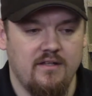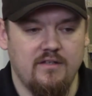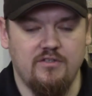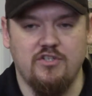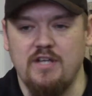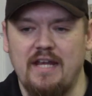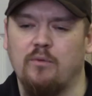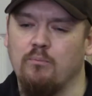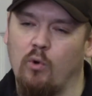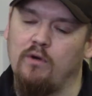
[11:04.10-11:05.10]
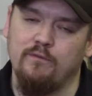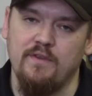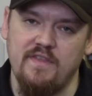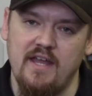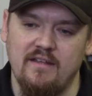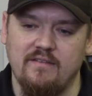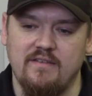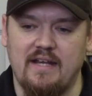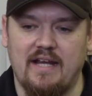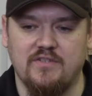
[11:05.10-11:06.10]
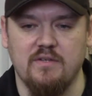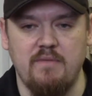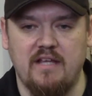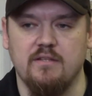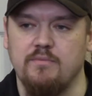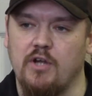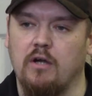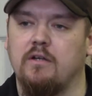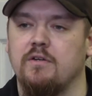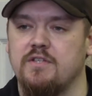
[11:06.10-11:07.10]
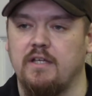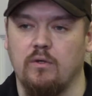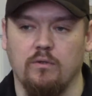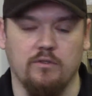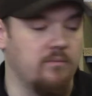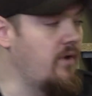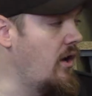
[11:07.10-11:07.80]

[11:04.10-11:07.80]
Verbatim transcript: genetic morph with that that actually makes them darker as they get older.